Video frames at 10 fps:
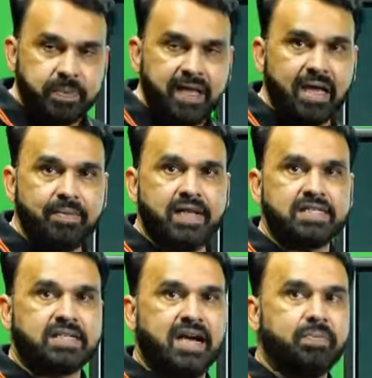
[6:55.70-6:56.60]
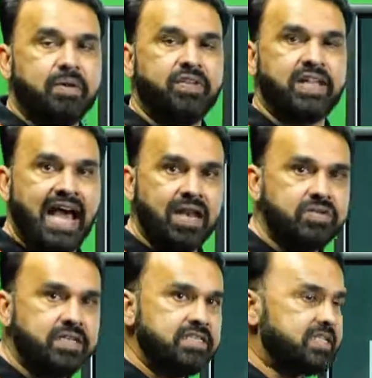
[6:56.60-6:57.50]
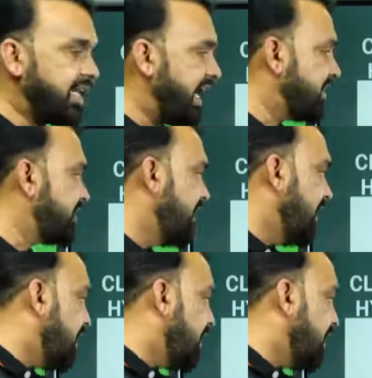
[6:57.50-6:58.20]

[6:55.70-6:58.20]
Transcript: sp hybridized carbon, when the halogen is attached